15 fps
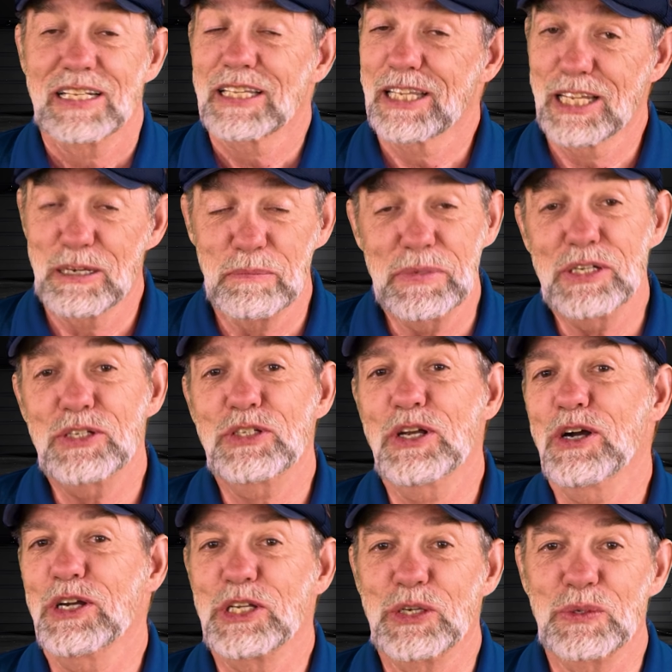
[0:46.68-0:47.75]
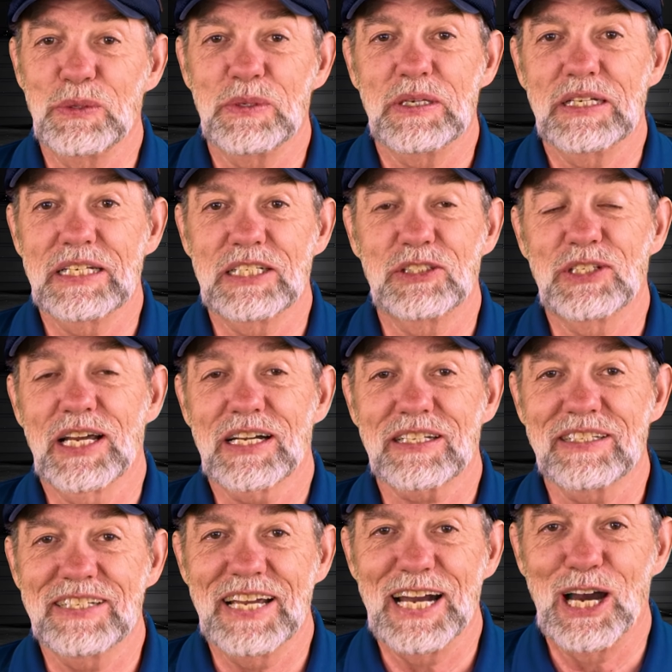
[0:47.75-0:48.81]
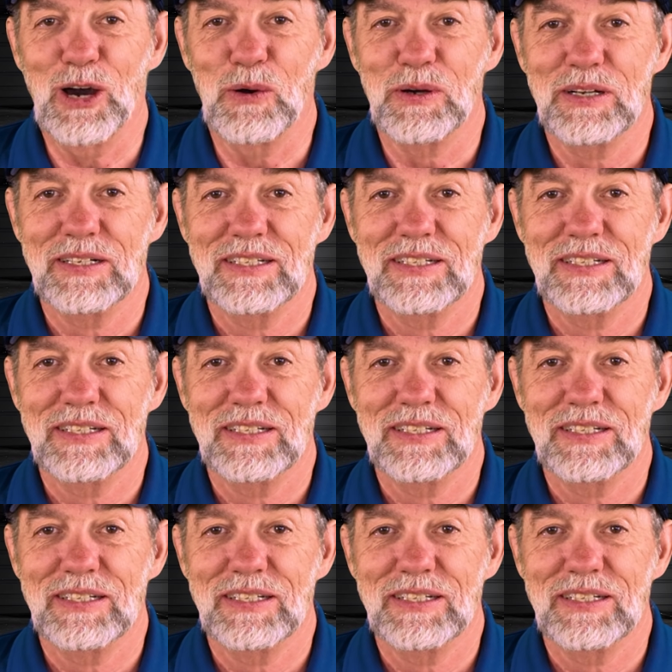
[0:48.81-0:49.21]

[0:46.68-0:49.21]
Let me show you exactly how.